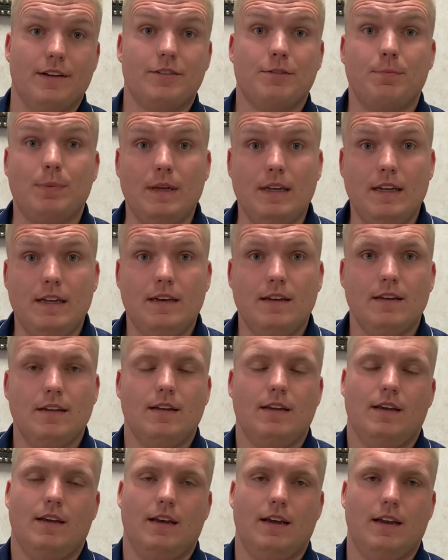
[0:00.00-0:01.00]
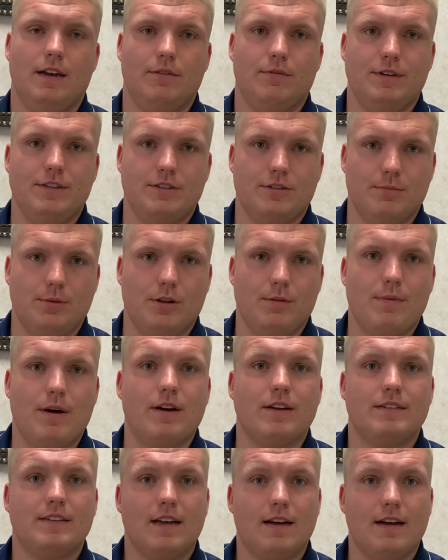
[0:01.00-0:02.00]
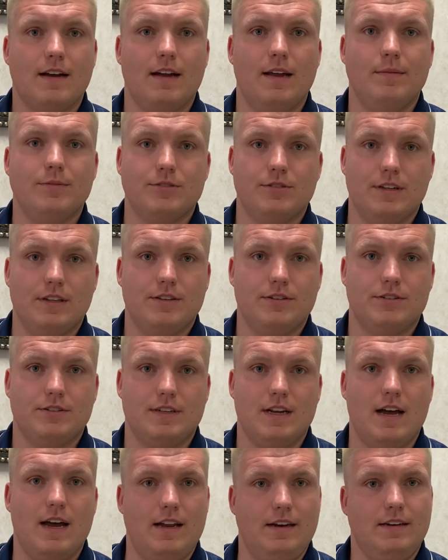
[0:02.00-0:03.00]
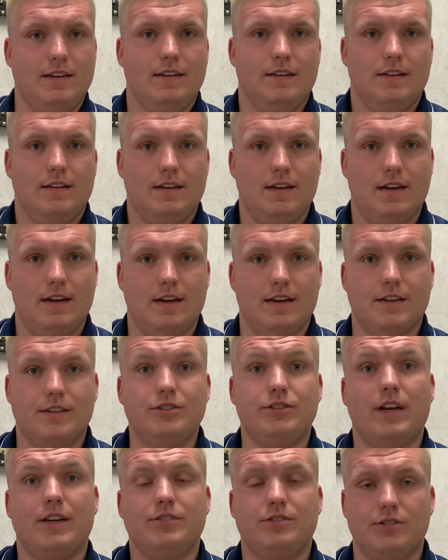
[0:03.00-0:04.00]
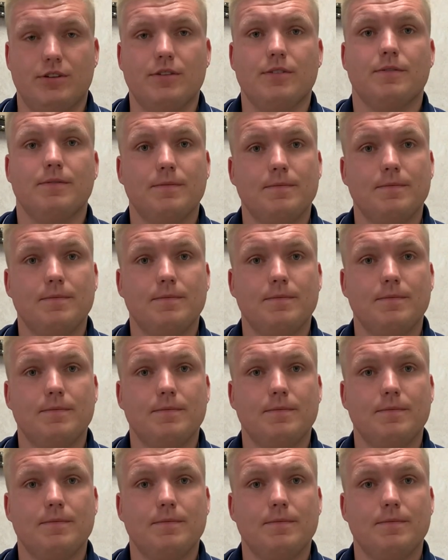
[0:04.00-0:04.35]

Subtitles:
speed and a reasonable amount of time so that there's not congestion.